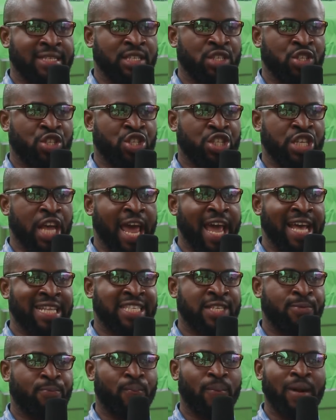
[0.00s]
shades
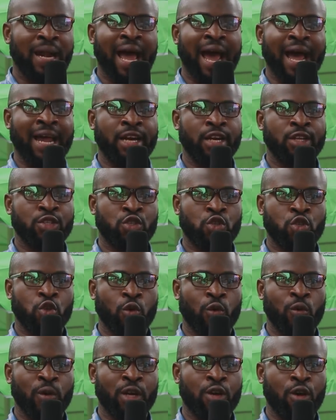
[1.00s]
plan to
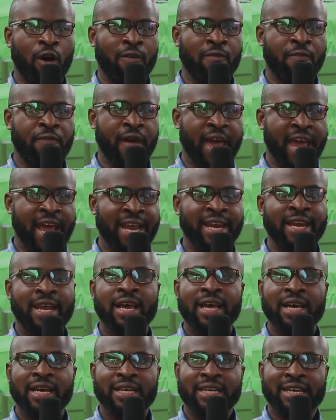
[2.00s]
reconvene
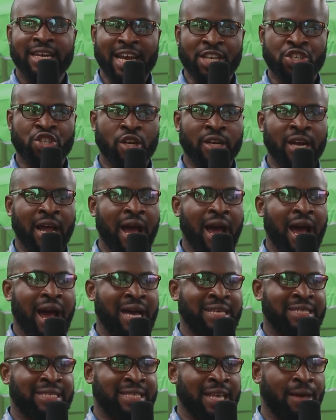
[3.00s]
National
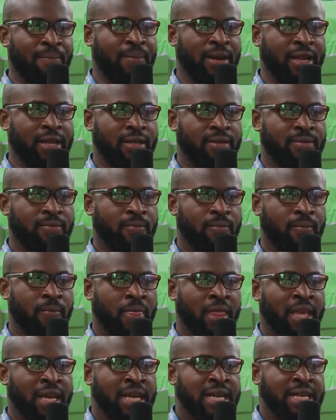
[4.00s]
Assembly.
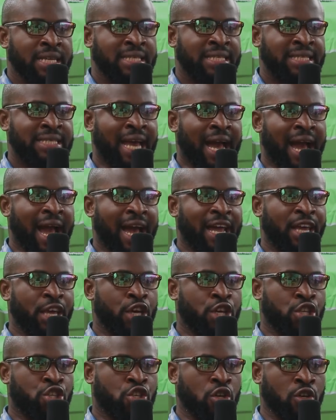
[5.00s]
There are
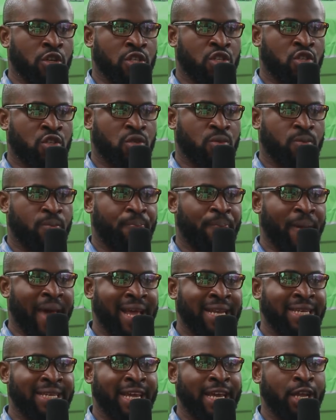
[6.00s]
issues
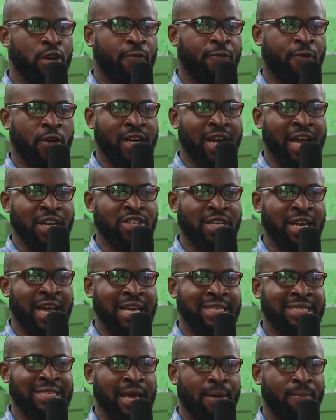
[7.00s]
pending for National
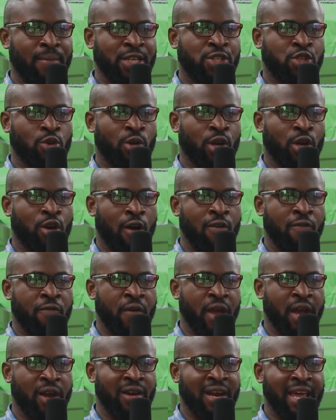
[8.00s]
Assembly to
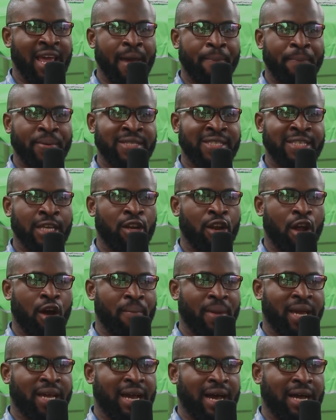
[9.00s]
reconvene APC
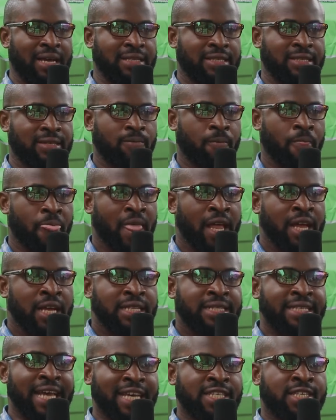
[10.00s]
lawmakers.
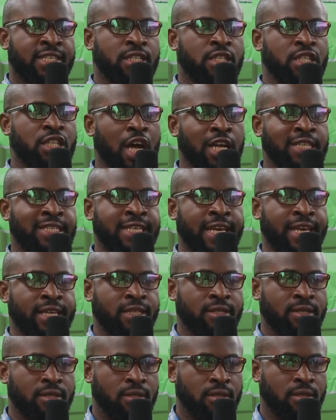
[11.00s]
There's
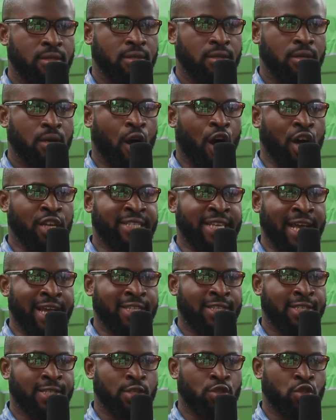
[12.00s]
nothing
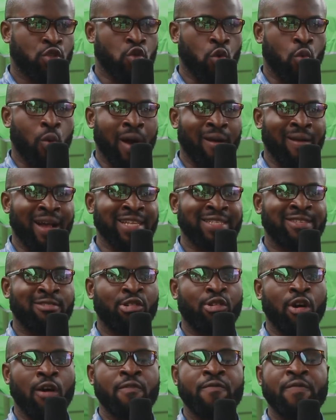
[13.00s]
urgent to warrant
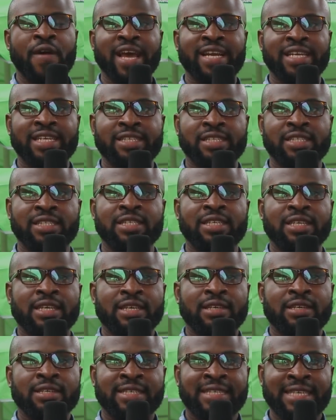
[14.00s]
reconvening,
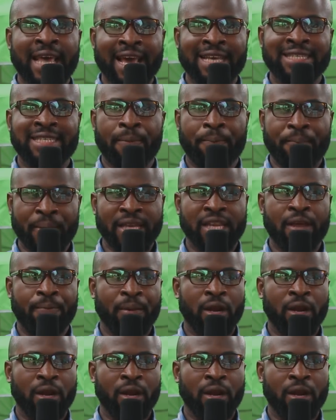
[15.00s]
says the PDP